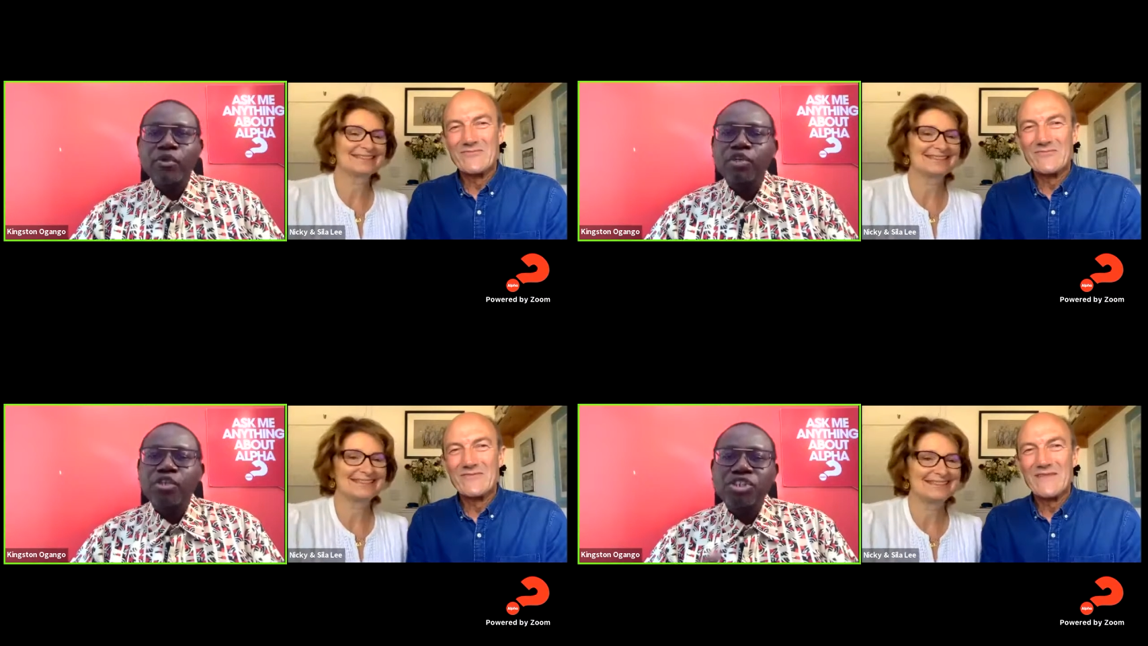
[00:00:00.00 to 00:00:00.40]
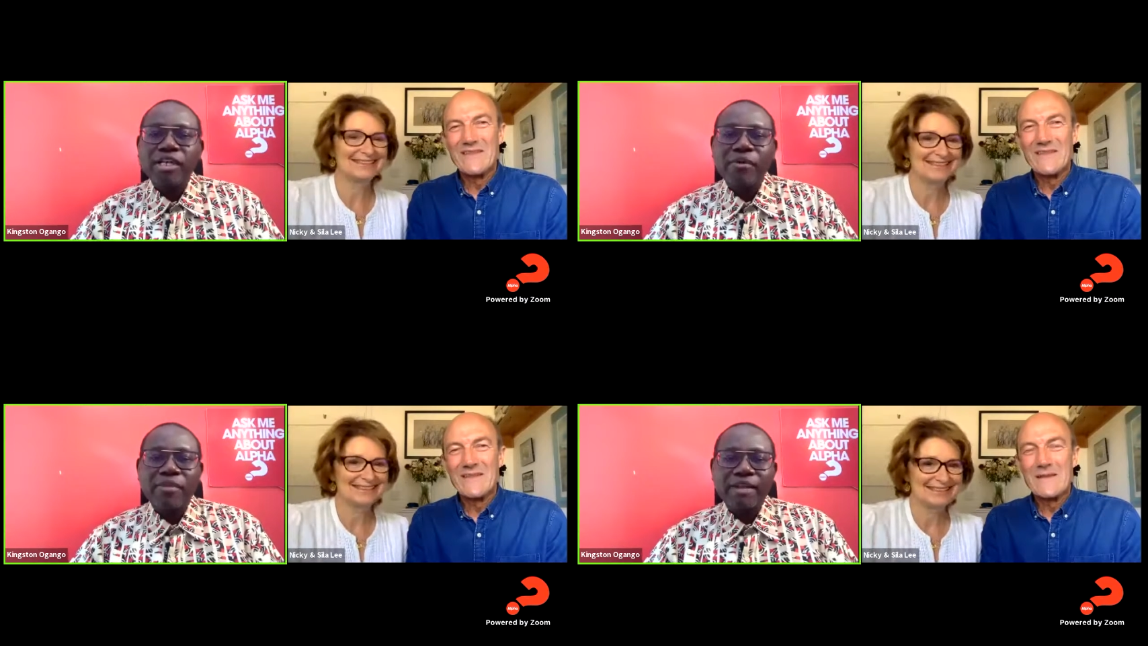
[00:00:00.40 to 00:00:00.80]
Speaker 1: Could you
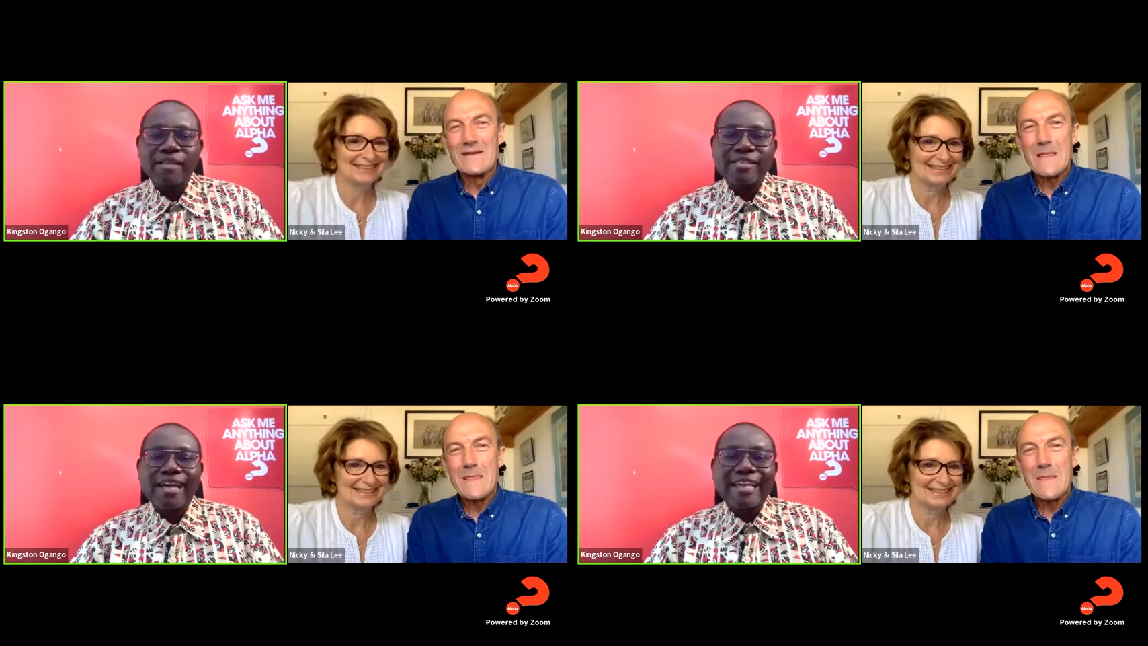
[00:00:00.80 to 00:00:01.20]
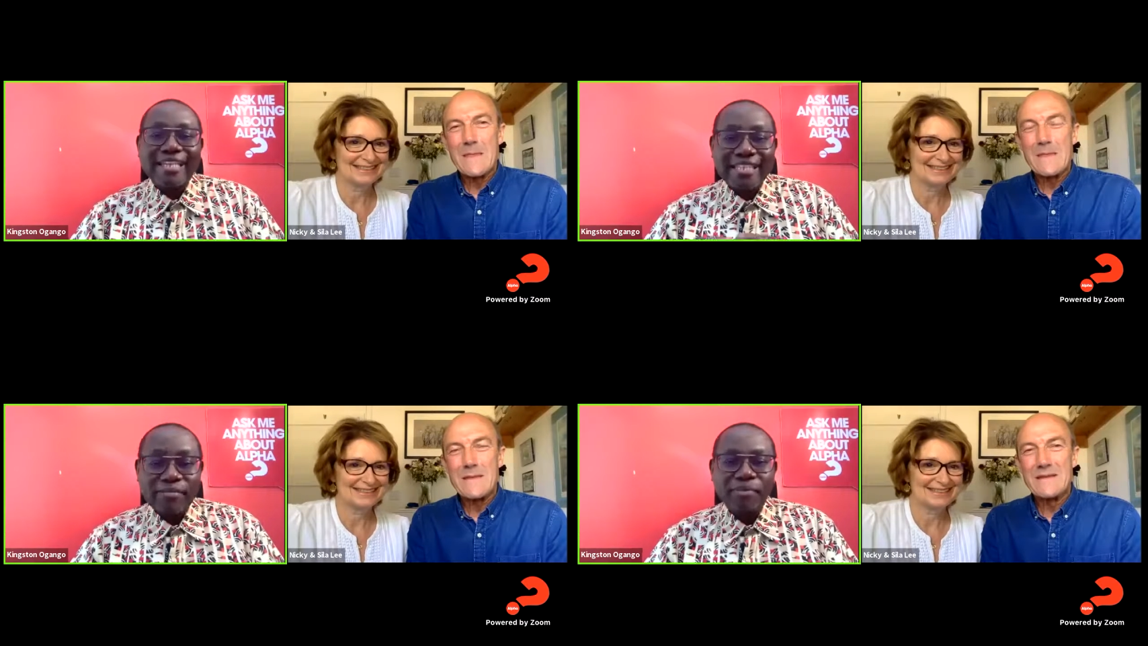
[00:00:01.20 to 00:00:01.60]
share with us an
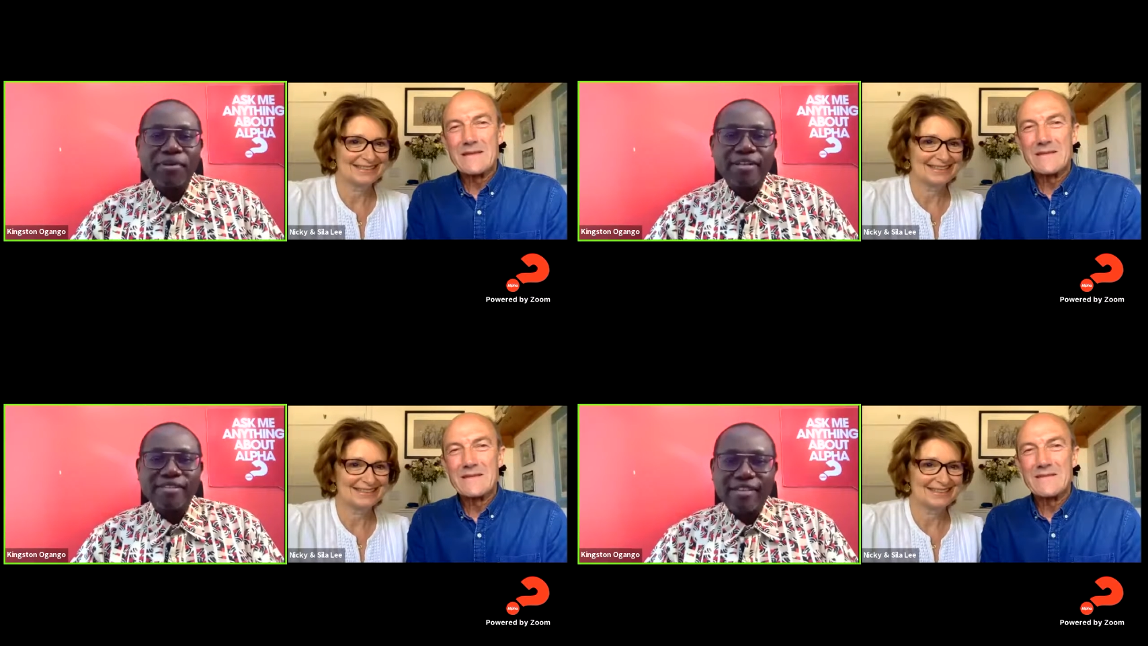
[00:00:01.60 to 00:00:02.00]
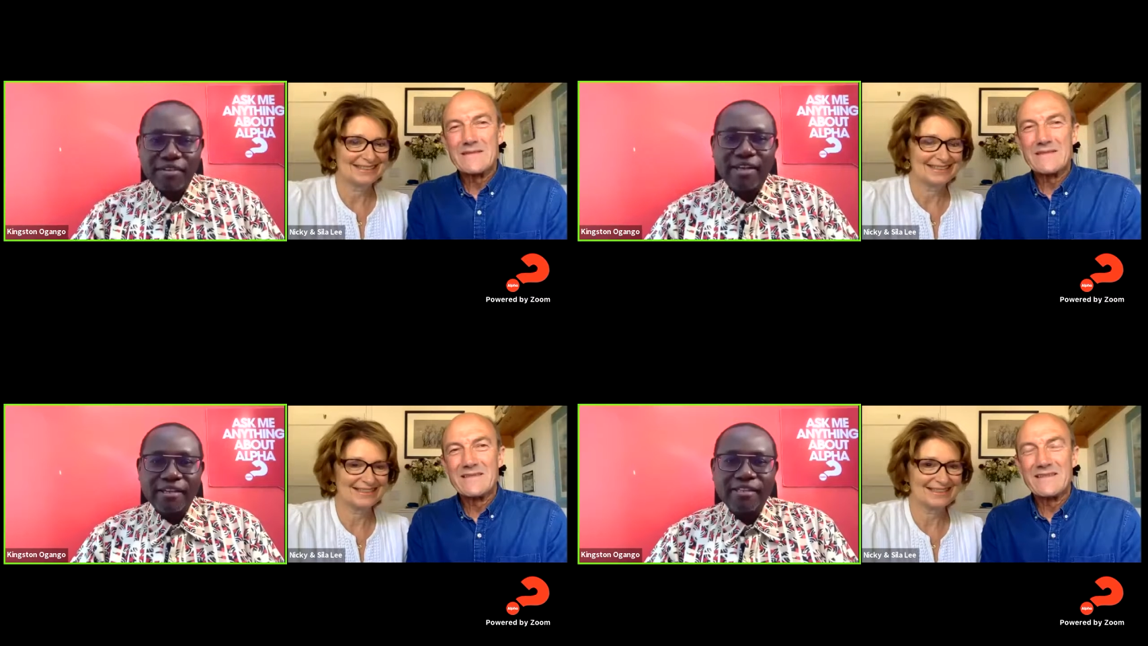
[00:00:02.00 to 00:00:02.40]
experience, a
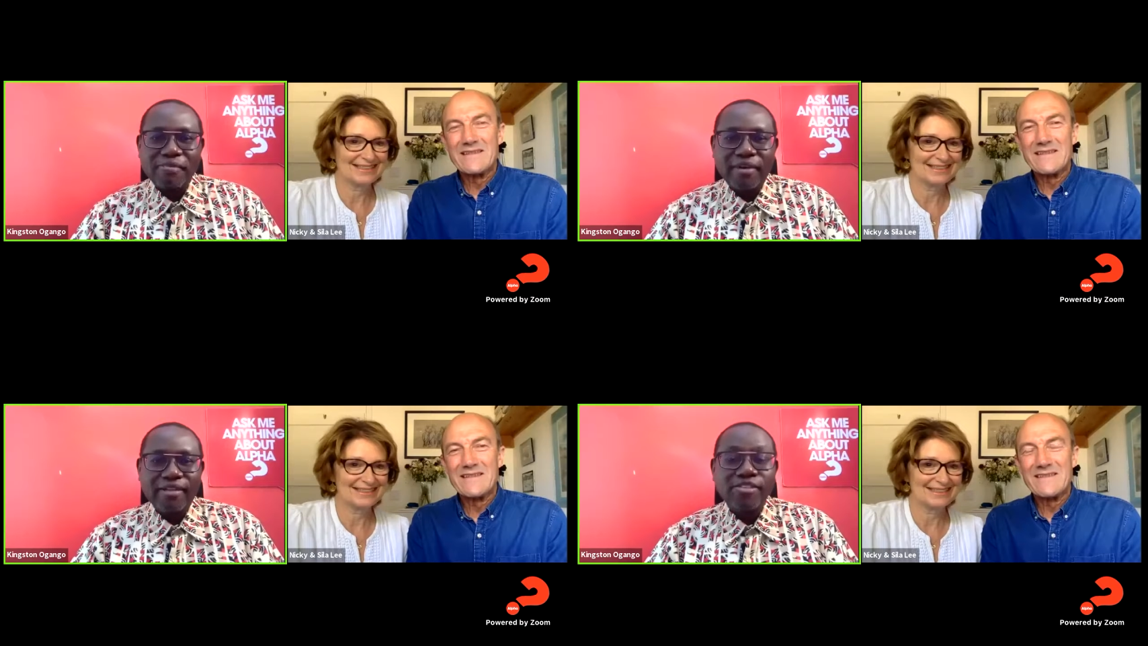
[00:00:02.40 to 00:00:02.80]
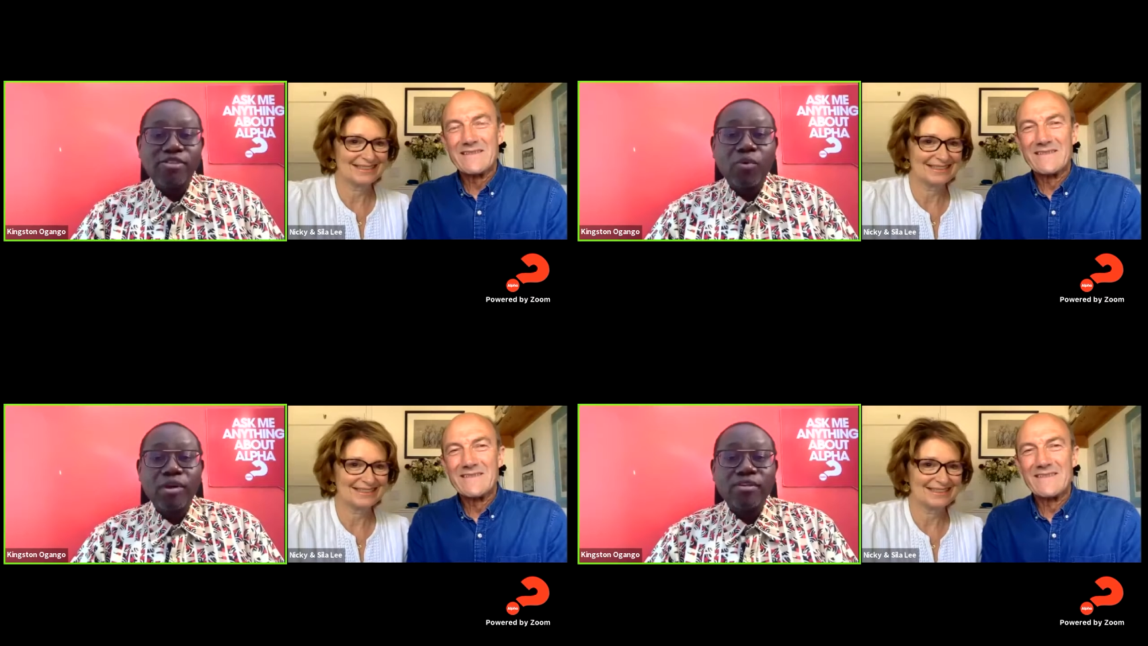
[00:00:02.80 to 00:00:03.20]
real
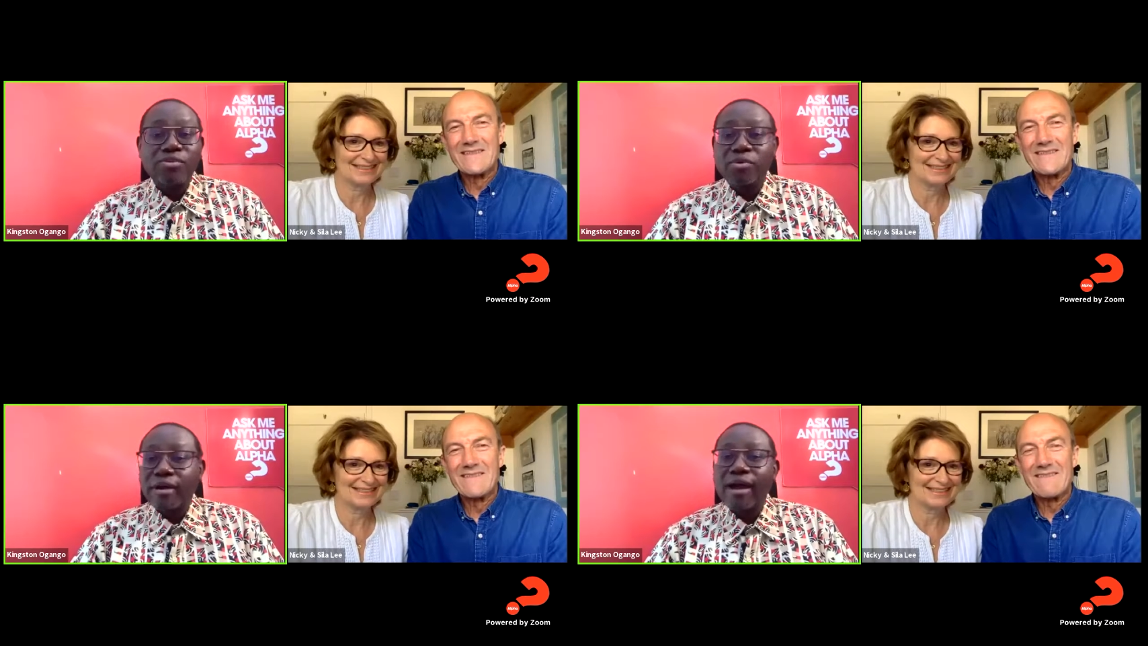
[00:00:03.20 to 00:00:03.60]
experience you went through,